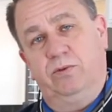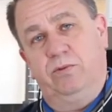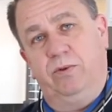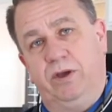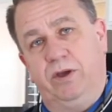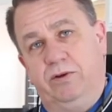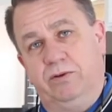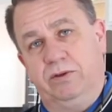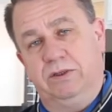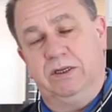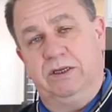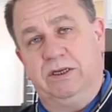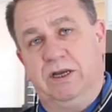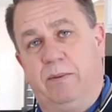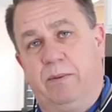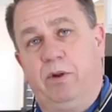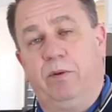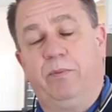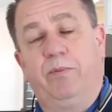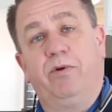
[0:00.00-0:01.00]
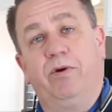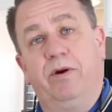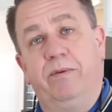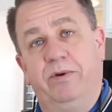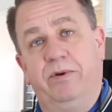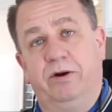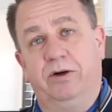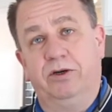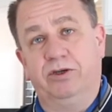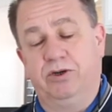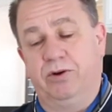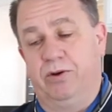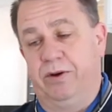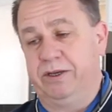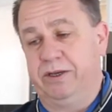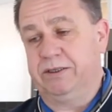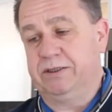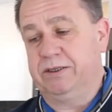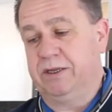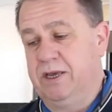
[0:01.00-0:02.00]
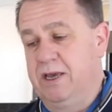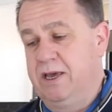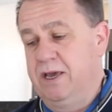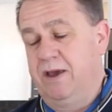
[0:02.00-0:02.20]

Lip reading: we use a double perimeter joist,